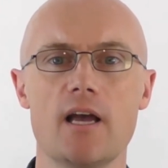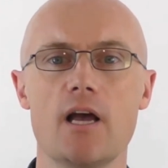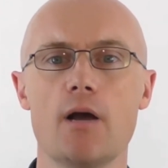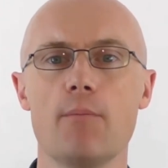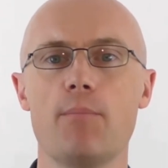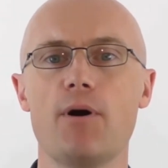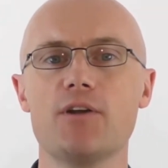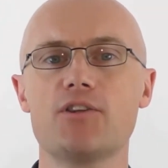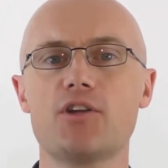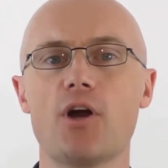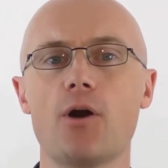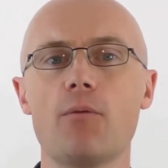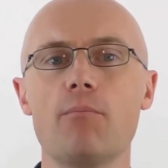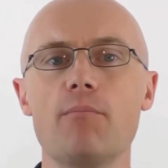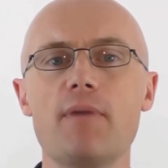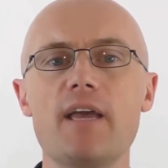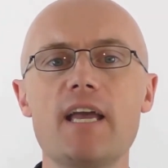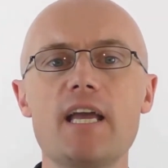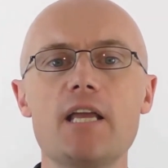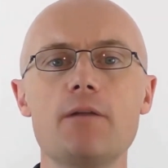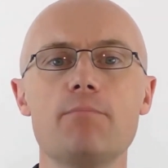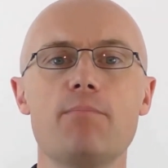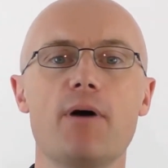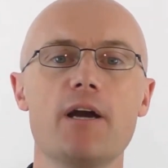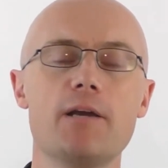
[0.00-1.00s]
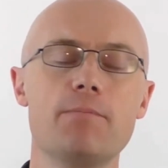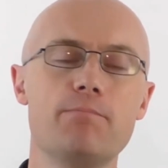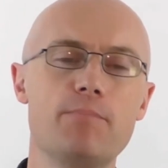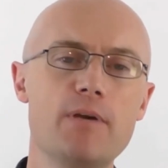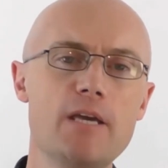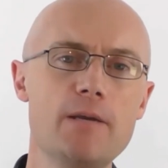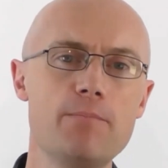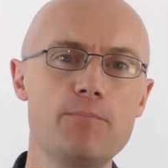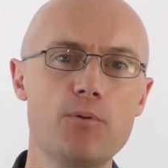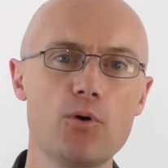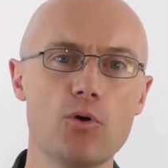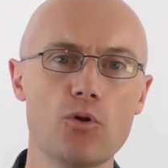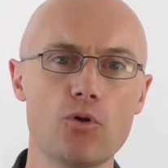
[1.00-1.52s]
but are made by
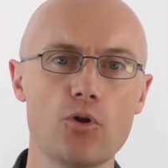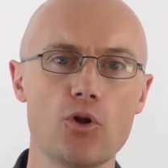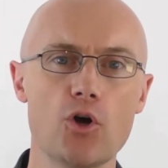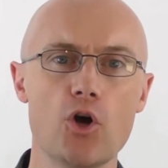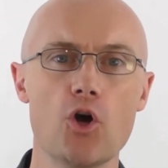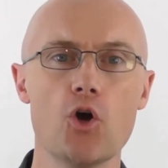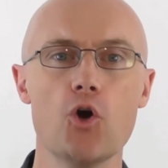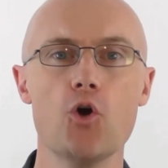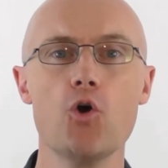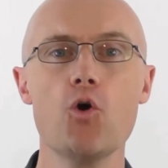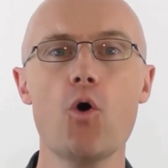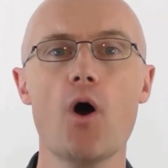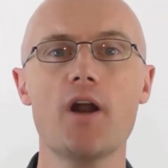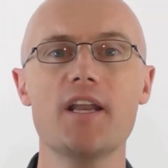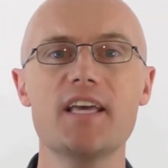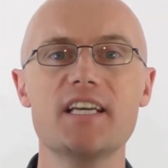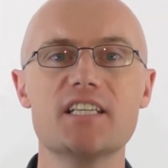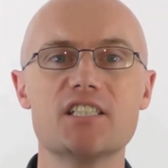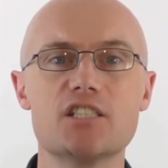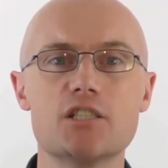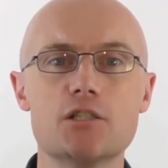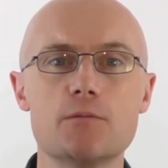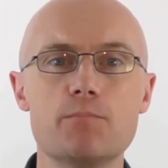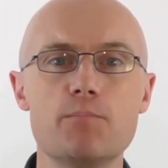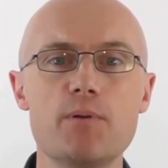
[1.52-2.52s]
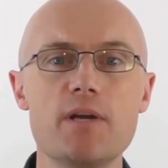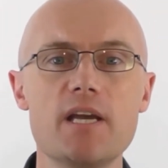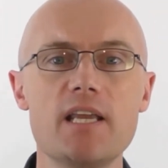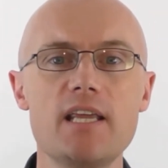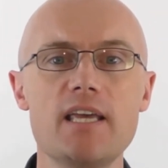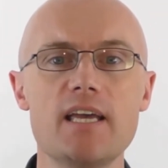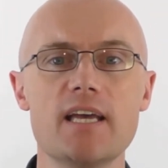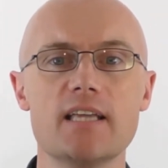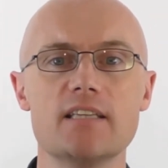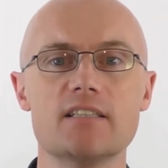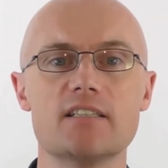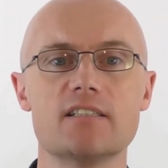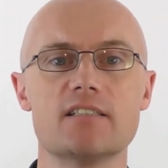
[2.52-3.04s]
people who are
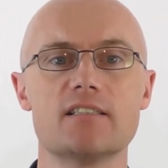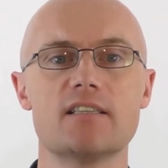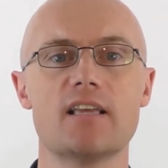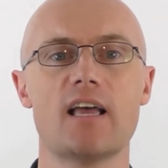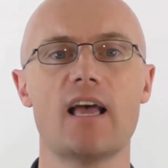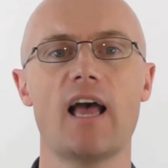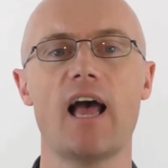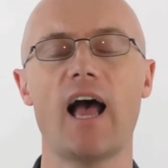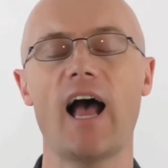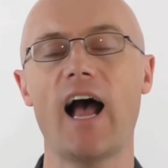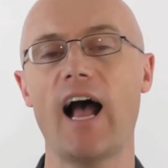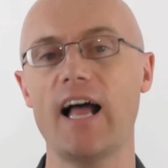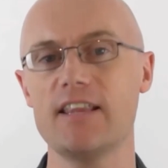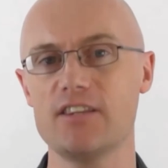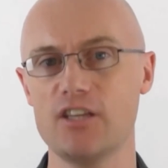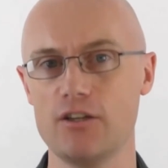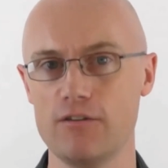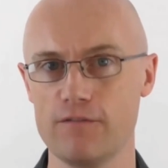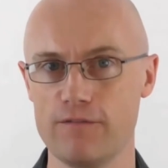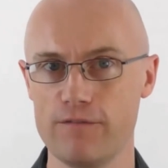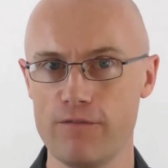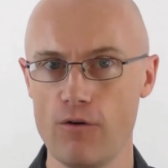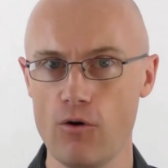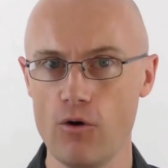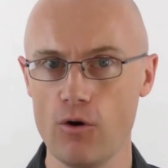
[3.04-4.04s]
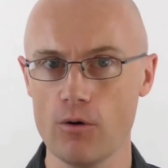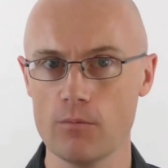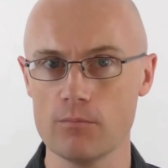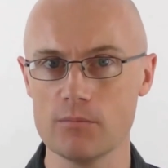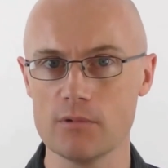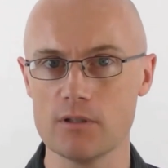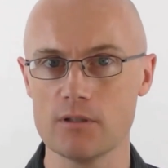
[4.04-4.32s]
experienced and informed.